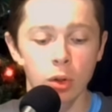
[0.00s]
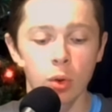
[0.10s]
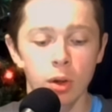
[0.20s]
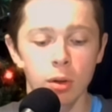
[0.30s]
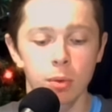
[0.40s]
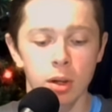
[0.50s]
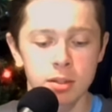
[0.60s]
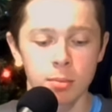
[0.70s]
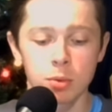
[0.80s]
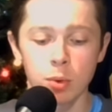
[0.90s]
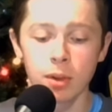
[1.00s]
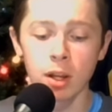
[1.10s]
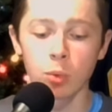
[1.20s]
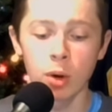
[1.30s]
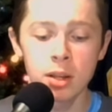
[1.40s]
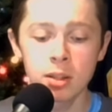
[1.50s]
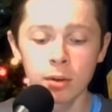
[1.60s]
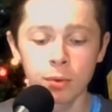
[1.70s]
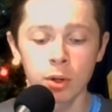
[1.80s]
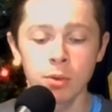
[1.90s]
loyal customers, we've got a great
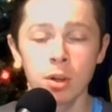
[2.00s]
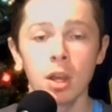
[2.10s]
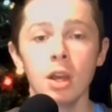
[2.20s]
deal for you.